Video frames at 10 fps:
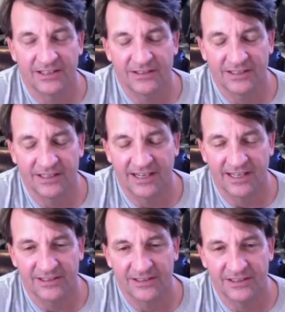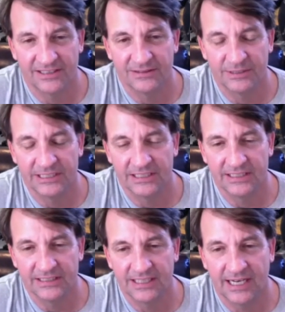there to Dr. Cooks, which
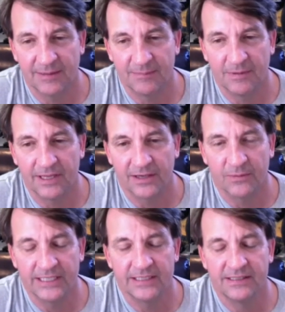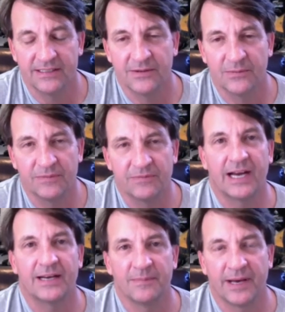is um, like we we've
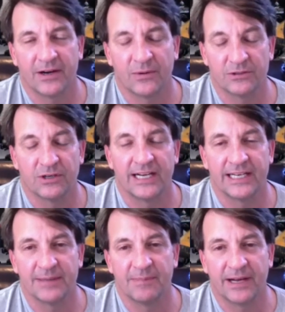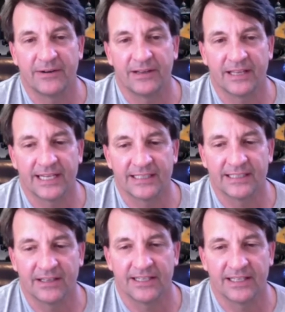gotten better. We're trying to get better at like
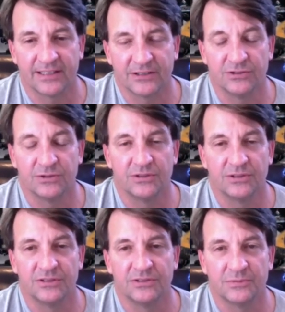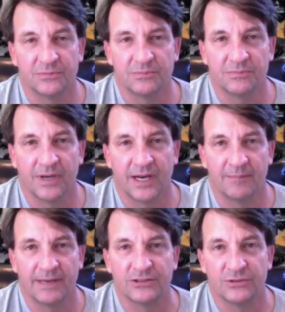telling the students uh,
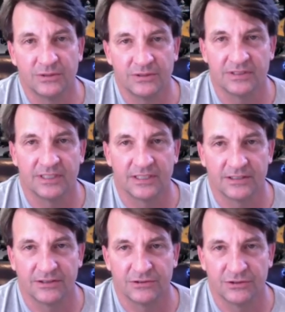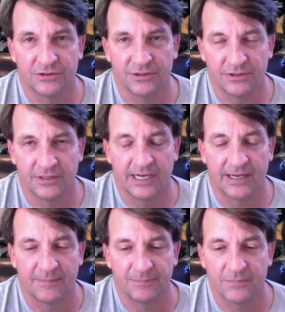med students and junior
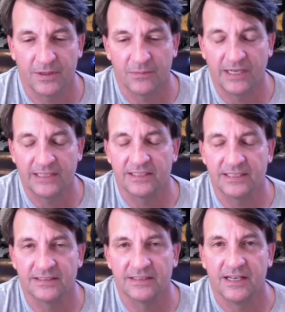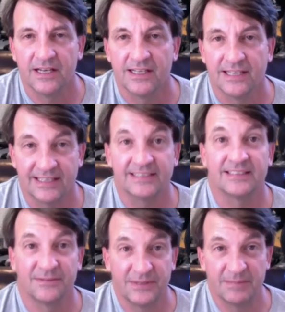um, residents that this
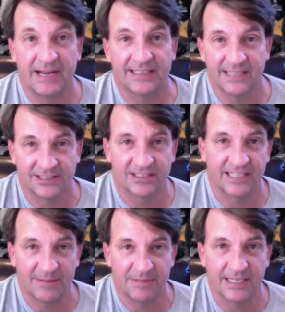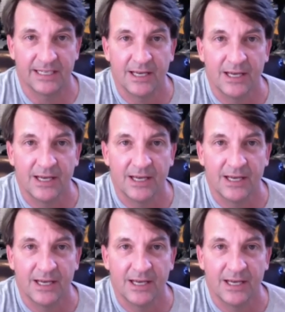is a feedback session type thing.